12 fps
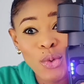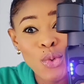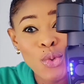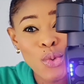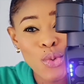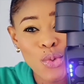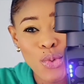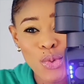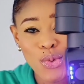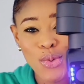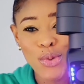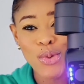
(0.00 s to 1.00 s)

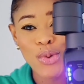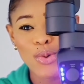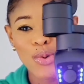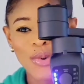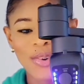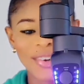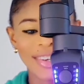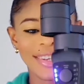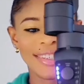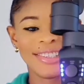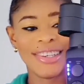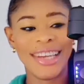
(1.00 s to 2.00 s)
Ooh,
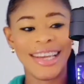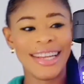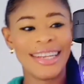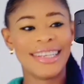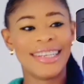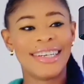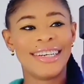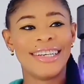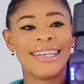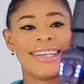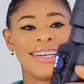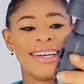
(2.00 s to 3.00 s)
did you hear
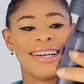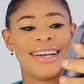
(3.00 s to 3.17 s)
that?